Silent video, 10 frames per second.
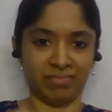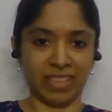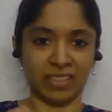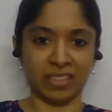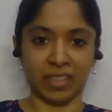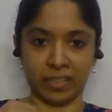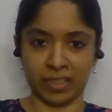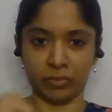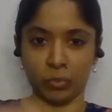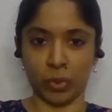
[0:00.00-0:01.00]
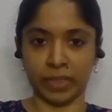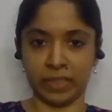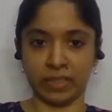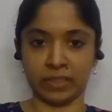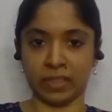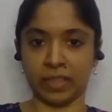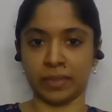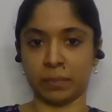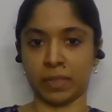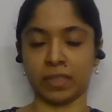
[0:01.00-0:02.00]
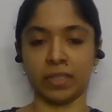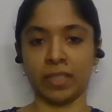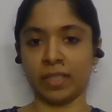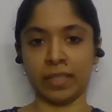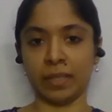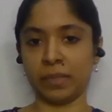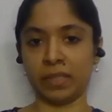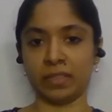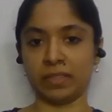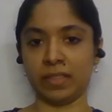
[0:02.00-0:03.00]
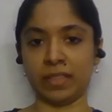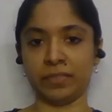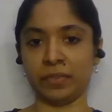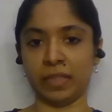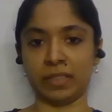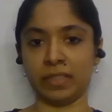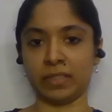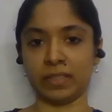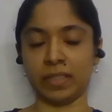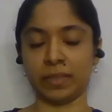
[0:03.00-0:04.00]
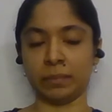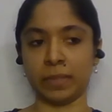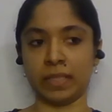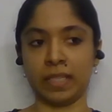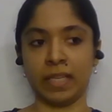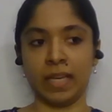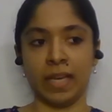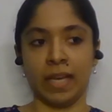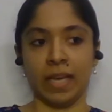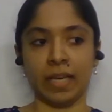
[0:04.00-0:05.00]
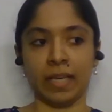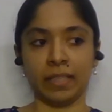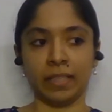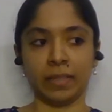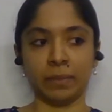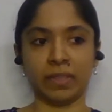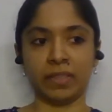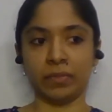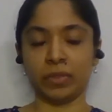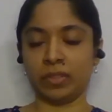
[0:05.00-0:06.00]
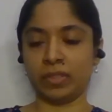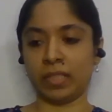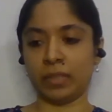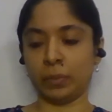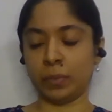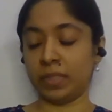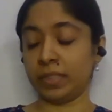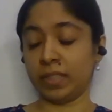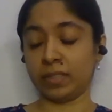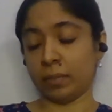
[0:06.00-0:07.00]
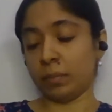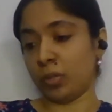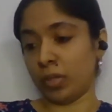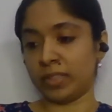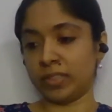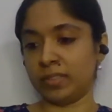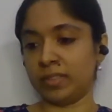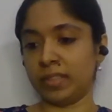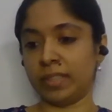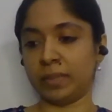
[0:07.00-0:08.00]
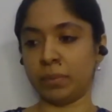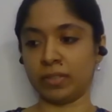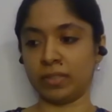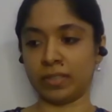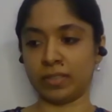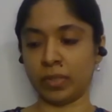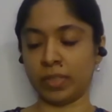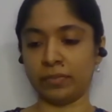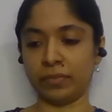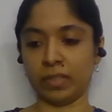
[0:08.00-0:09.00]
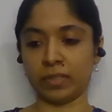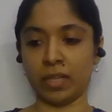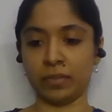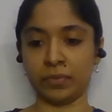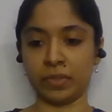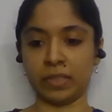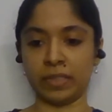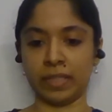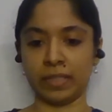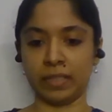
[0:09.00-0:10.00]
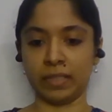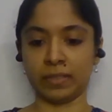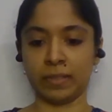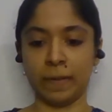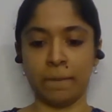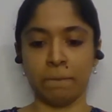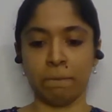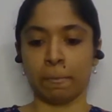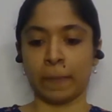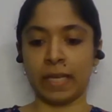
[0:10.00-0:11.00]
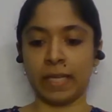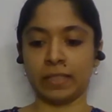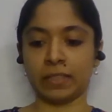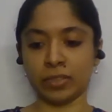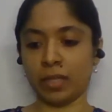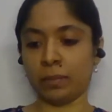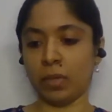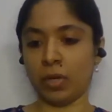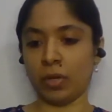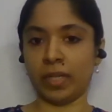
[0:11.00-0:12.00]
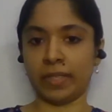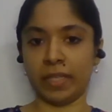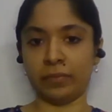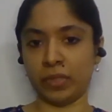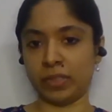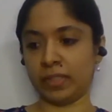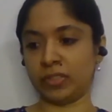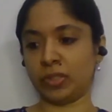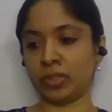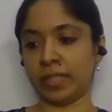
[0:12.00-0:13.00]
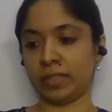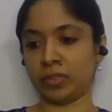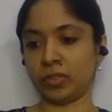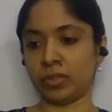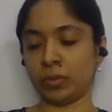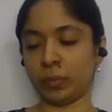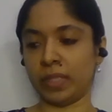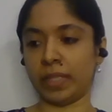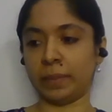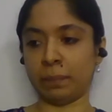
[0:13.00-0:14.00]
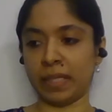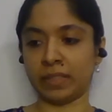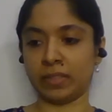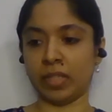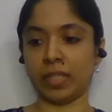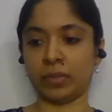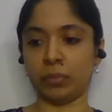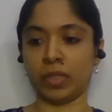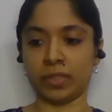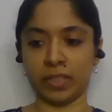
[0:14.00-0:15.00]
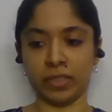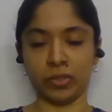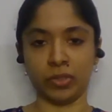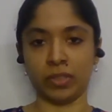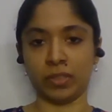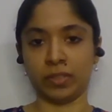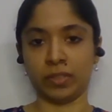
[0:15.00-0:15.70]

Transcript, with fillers: inside, like void inside me emptiness that I felt inside me. And uh, but that wasn't really working. Somehow I just did it because that's what I felt comforting at least. Mm-hmm. And somehow, like everything changed when I met like one teacher.